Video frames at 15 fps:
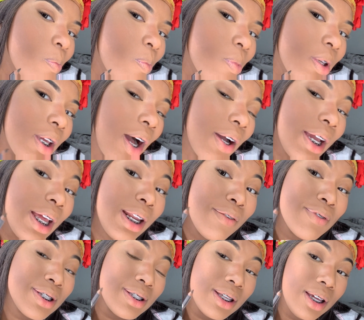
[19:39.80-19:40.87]
Y'all can't
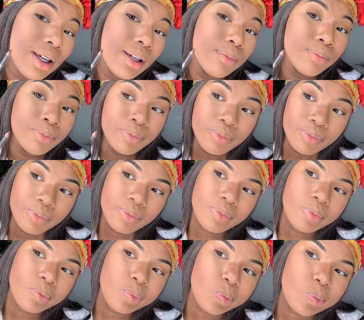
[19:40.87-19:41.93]
even see it.
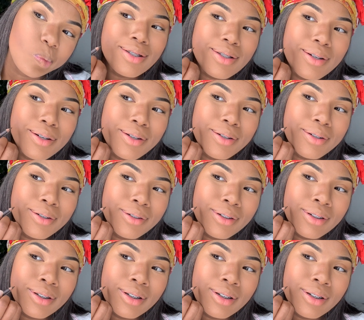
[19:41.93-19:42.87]
So